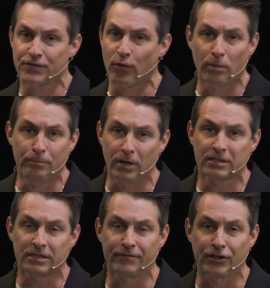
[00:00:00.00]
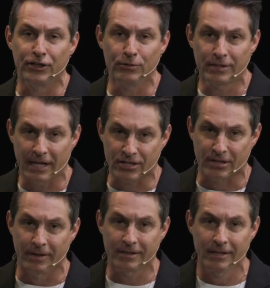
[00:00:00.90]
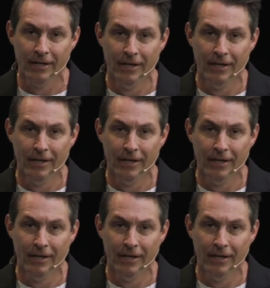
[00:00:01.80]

four books of the New Testament,